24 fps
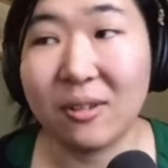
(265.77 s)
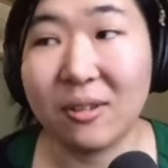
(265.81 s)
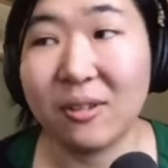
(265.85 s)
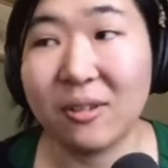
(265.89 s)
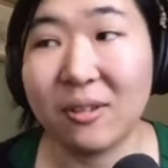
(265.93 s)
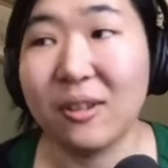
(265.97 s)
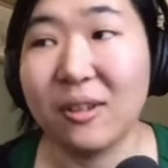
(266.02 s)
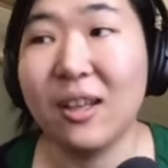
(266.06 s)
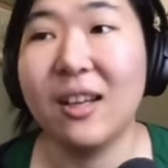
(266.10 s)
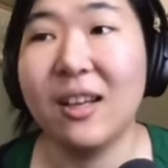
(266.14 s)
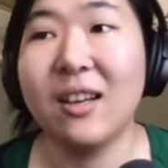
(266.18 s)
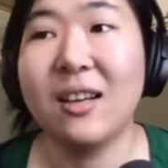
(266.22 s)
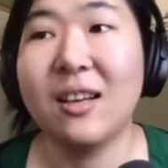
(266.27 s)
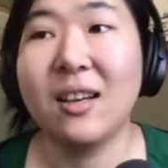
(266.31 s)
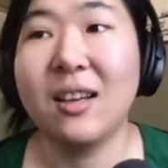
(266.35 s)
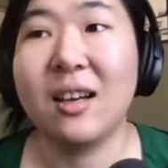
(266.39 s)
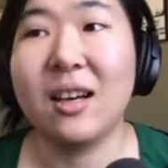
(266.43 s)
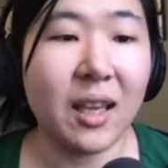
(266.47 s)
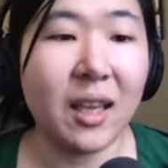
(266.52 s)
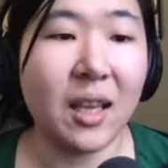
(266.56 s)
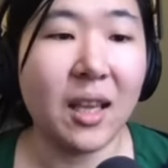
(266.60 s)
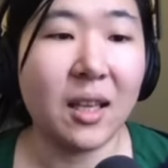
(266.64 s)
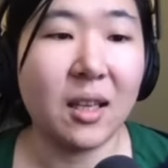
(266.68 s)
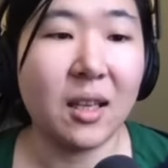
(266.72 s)
Mariko,
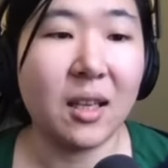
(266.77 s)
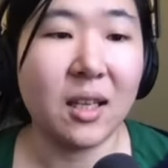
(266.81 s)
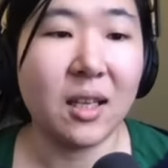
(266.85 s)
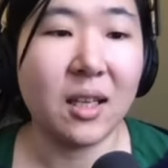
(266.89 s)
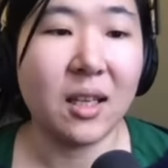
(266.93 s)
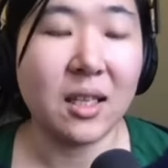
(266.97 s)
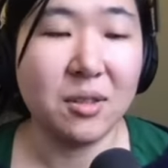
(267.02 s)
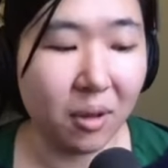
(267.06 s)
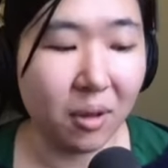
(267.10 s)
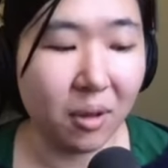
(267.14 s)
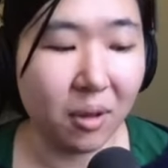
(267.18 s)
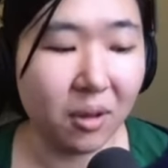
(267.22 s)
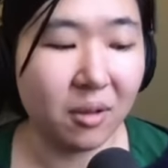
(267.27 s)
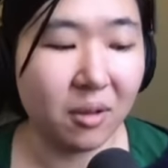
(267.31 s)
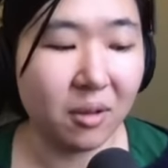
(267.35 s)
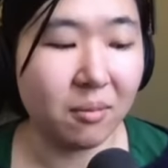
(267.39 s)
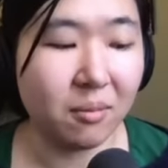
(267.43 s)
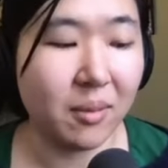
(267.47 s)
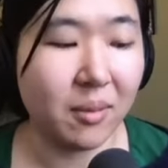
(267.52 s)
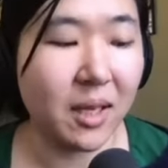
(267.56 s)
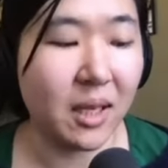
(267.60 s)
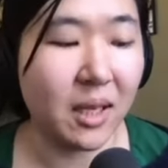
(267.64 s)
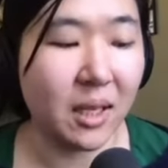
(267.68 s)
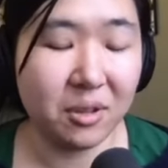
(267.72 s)
and for
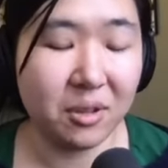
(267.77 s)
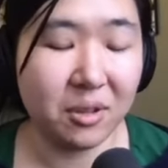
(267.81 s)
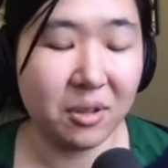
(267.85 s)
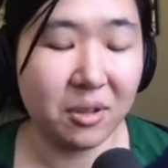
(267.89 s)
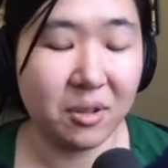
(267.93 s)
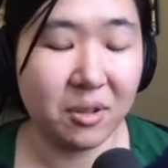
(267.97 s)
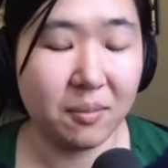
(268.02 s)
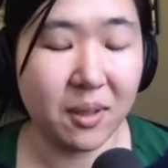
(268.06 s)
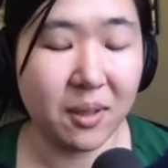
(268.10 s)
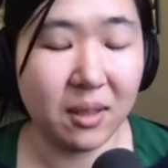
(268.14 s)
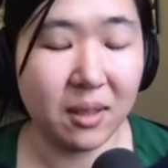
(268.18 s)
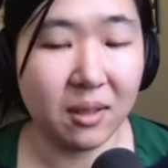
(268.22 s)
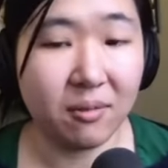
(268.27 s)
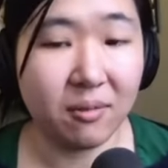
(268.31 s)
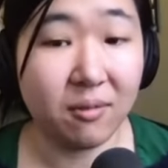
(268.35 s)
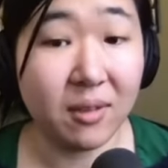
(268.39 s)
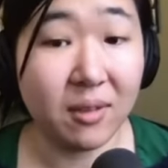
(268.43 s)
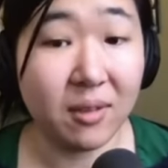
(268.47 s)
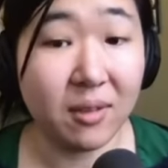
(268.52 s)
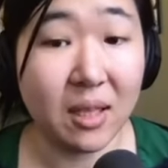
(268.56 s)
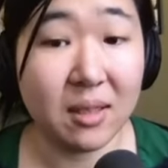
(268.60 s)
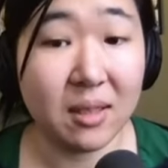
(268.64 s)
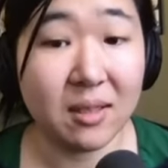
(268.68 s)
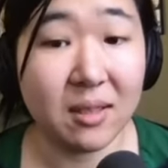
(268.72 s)
all of my
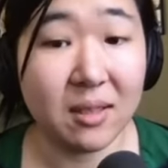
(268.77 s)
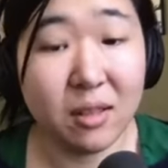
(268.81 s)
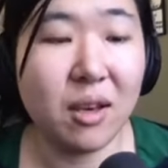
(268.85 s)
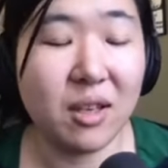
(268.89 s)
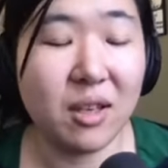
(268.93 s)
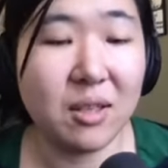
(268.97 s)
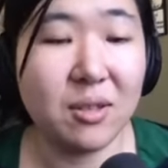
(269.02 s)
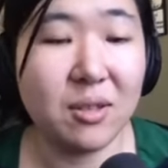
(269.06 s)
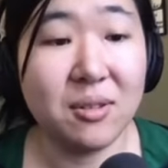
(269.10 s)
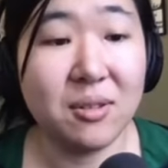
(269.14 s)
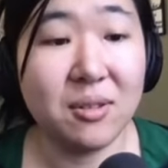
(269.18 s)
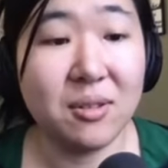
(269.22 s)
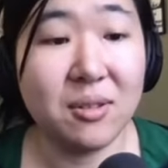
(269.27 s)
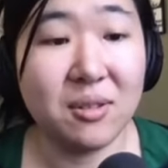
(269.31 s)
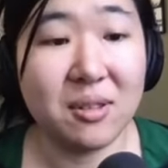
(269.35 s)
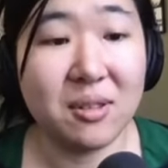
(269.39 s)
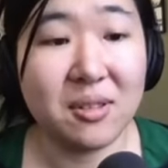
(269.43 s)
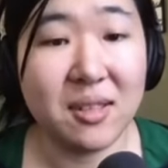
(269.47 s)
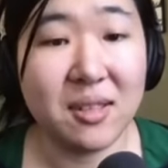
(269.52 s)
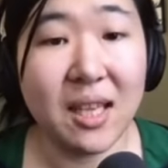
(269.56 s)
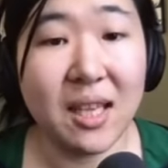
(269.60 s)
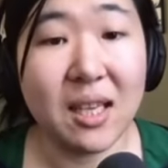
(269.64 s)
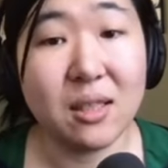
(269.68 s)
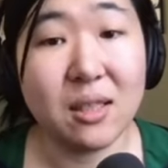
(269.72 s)
English-speaking friends, their
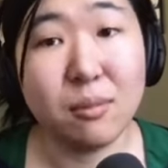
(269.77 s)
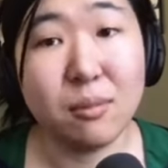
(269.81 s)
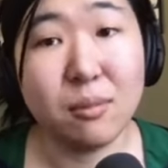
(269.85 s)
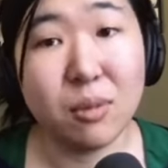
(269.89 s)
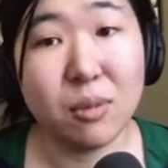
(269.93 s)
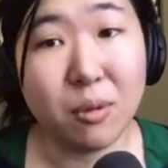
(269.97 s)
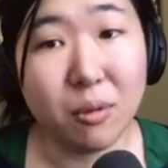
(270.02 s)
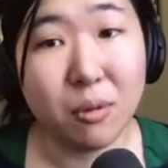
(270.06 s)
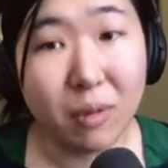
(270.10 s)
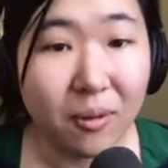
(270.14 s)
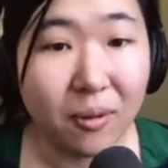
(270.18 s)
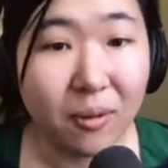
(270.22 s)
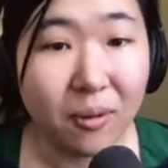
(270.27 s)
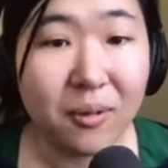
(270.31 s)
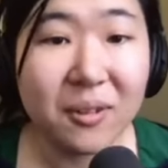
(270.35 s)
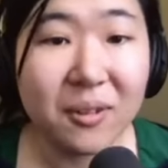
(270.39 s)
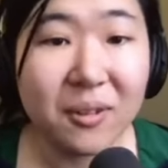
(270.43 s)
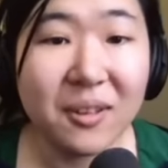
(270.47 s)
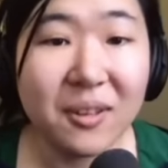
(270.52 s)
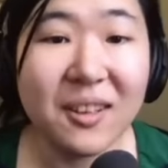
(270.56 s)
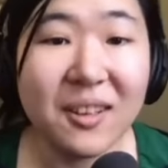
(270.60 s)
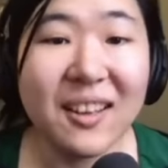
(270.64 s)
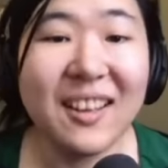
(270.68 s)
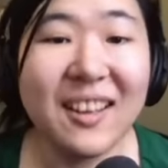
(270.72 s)
intuition to say is
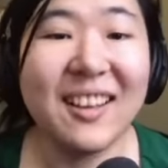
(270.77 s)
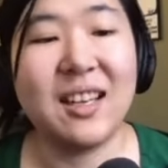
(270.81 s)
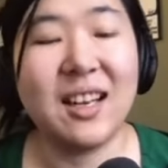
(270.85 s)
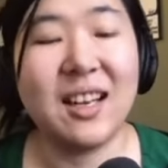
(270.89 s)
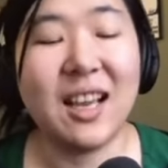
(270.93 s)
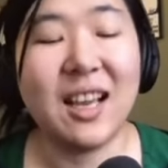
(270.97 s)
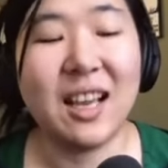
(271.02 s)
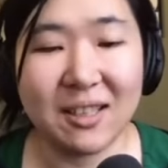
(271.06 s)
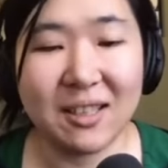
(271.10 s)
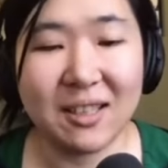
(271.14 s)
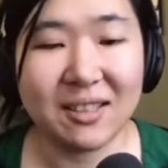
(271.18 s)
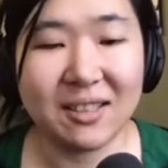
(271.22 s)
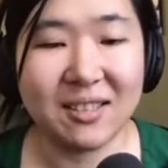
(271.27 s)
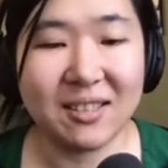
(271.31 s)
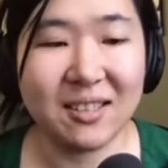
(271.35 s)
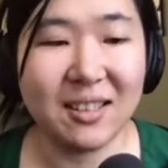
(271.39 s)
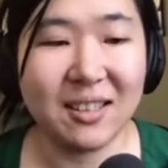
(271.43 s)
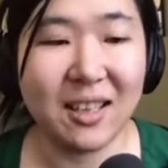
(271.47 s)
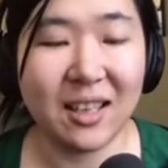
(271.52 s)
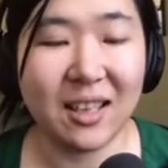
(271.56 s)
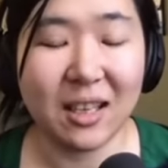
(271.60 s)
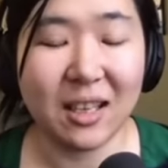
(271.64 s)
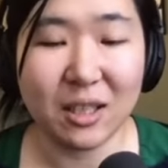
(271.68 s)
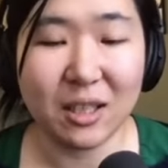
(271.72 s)
Mariko. And then how
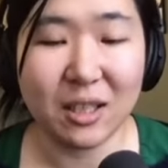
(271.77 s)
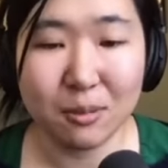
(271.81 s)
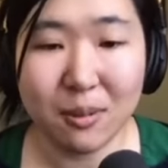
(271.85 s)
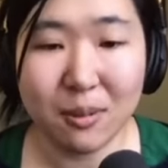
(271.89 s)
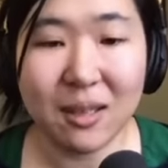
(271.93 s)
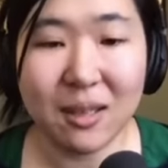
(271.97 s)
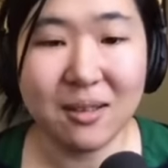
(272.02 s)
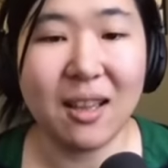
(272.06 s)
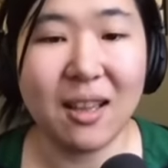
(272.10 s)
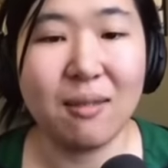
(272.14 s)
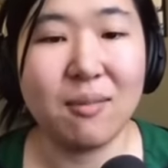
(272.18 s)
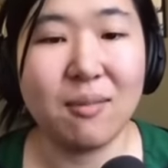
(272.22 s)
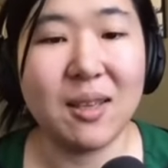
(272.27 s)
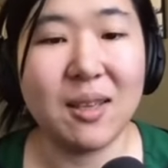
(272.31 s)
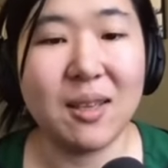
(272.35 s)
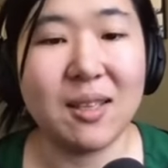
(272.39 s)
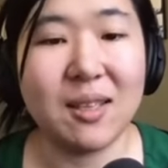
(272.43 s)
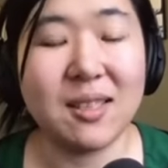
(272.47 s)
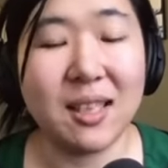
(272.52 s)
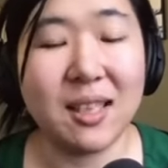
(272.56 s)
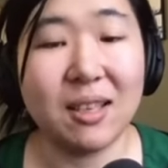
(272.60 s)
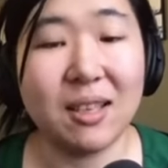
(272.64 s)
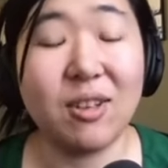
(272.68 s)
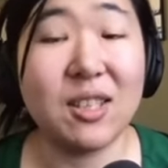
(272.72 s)
I like explain to them